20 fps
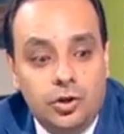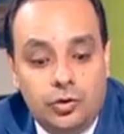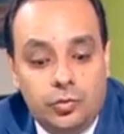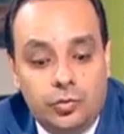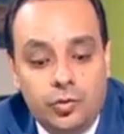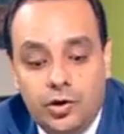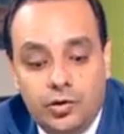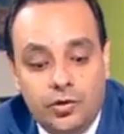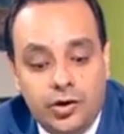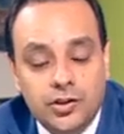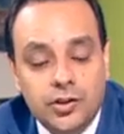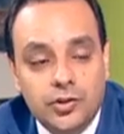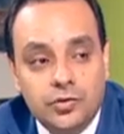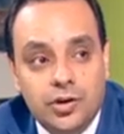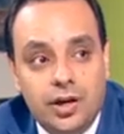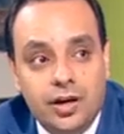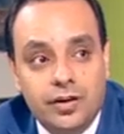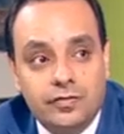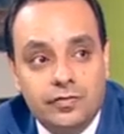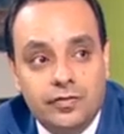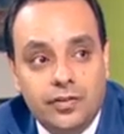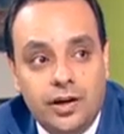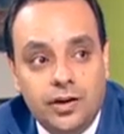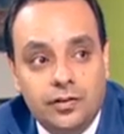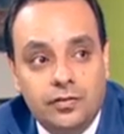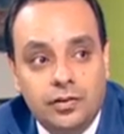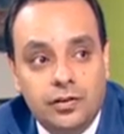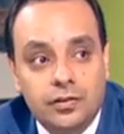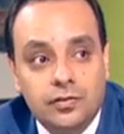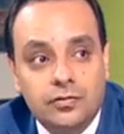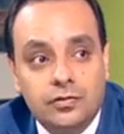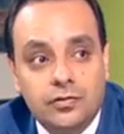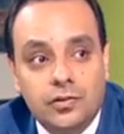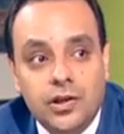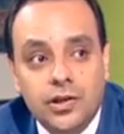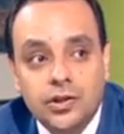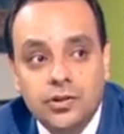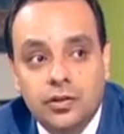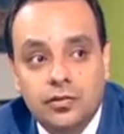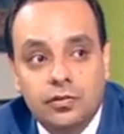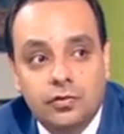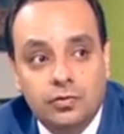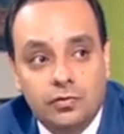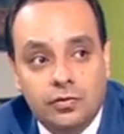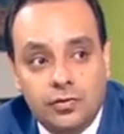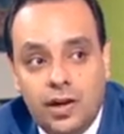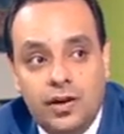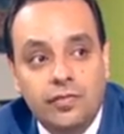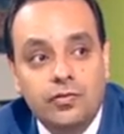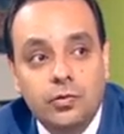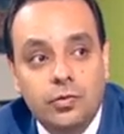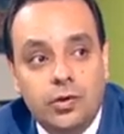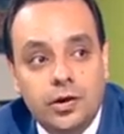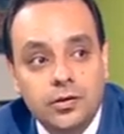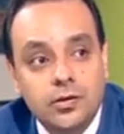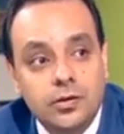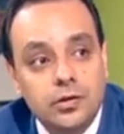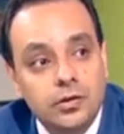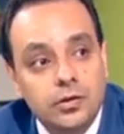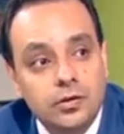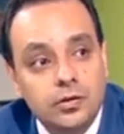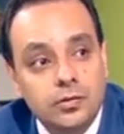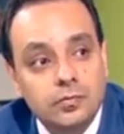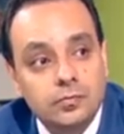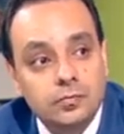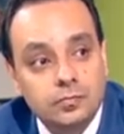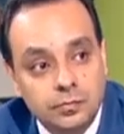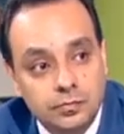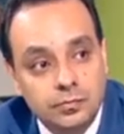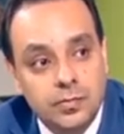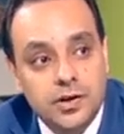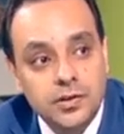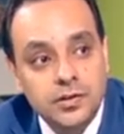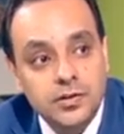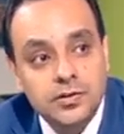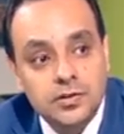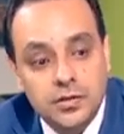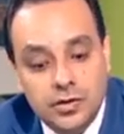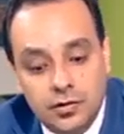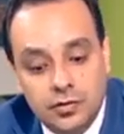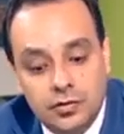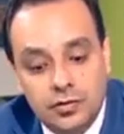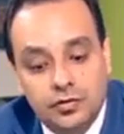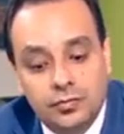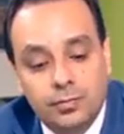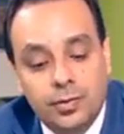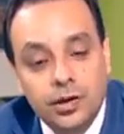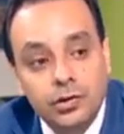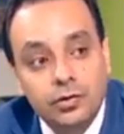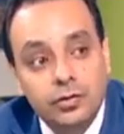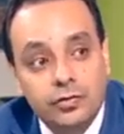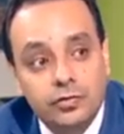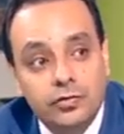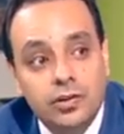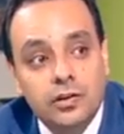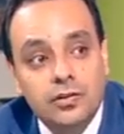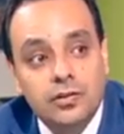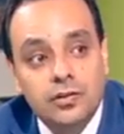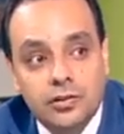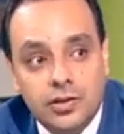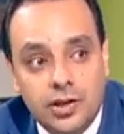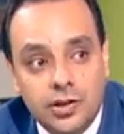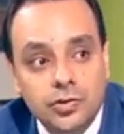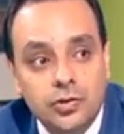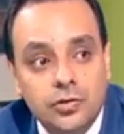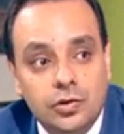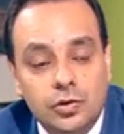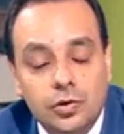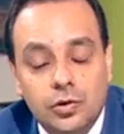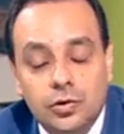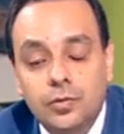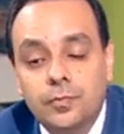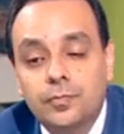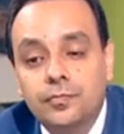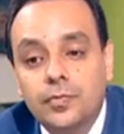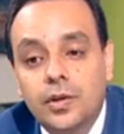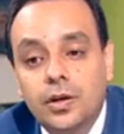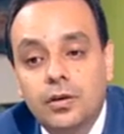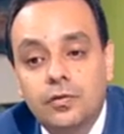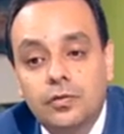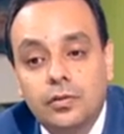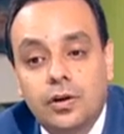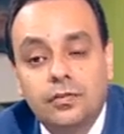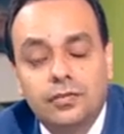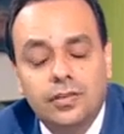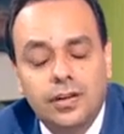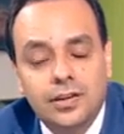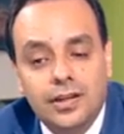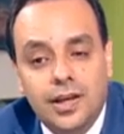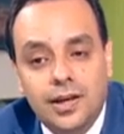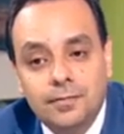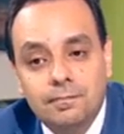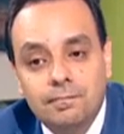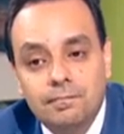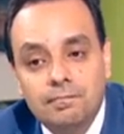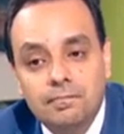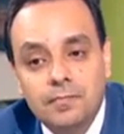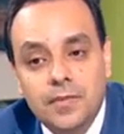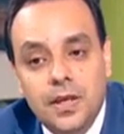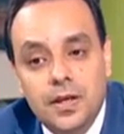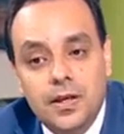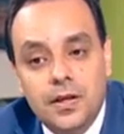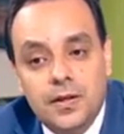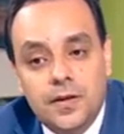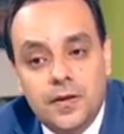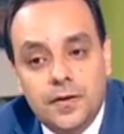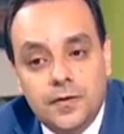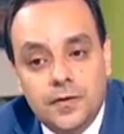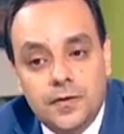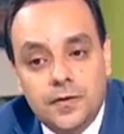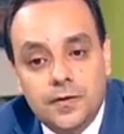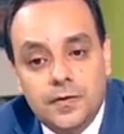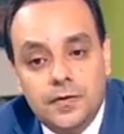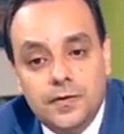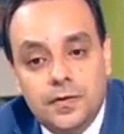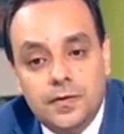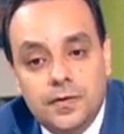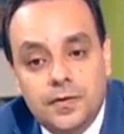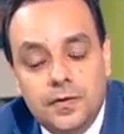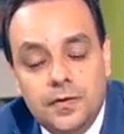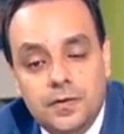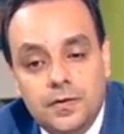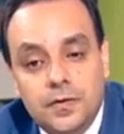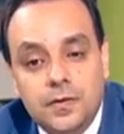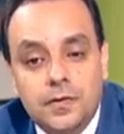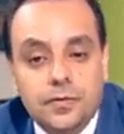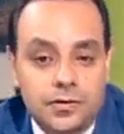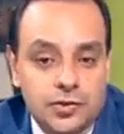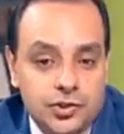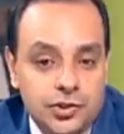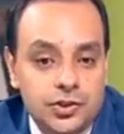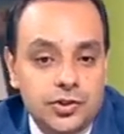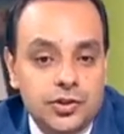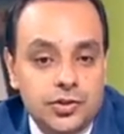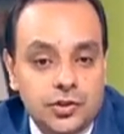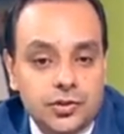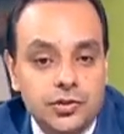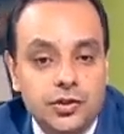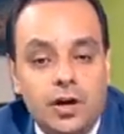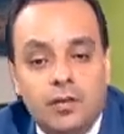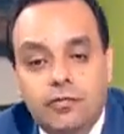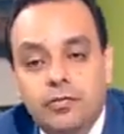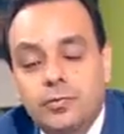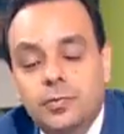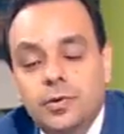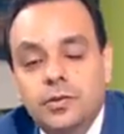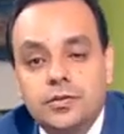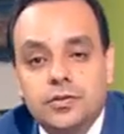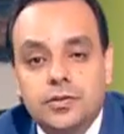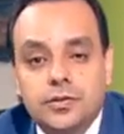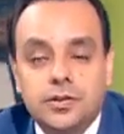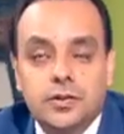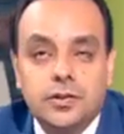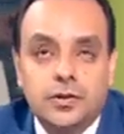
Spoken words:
We are ready to have excellent relations with everyone, but in respect of the international law. So I think that the Turkish government